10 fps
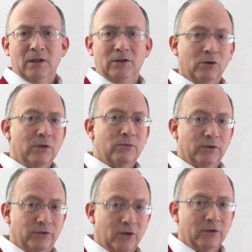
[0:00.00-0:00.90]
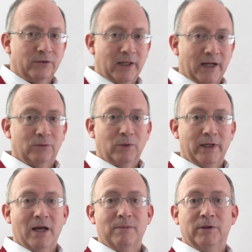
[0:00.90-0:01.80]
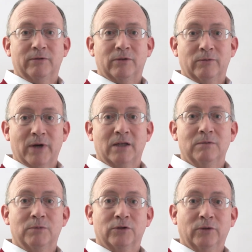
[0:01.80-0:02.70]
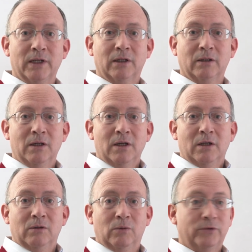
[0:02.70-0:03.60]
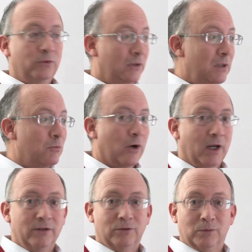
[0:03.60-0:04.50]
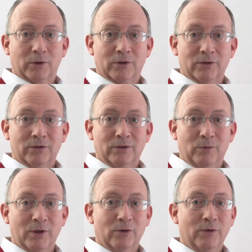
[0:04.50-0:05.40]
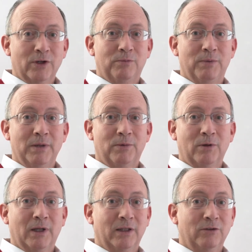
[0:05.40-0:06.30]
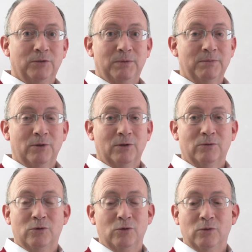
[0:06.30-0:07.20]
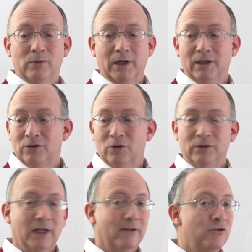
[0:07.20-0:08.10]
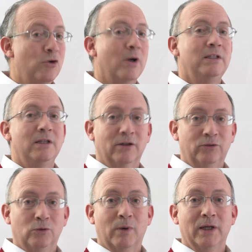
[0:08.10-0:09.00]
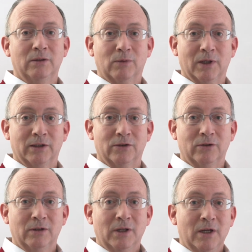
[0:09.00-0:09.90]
The only result that actually happened from ranking personnel was to demoralize the workers. We got rid of people, and those people who were let go, they have no idea as to why they were let go.